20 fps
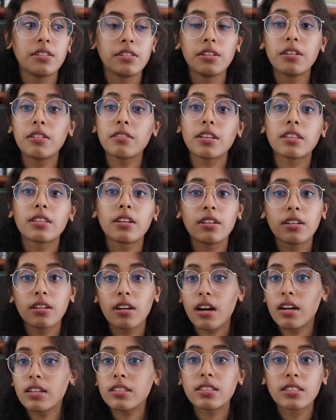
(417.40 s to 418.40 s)
note that they're
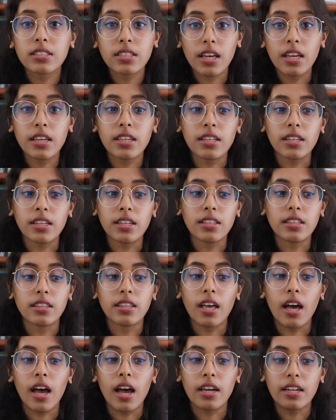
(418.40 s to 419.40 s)
not saying
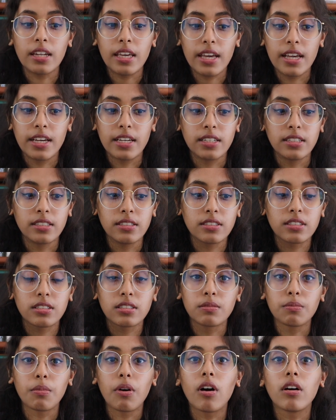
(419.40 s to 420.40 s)
that a
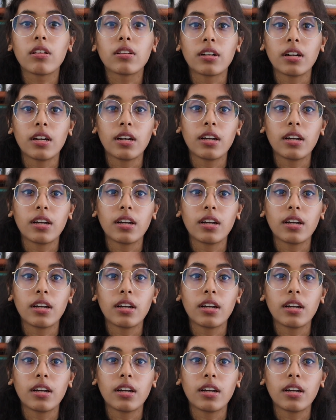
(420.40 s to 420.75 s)
smaller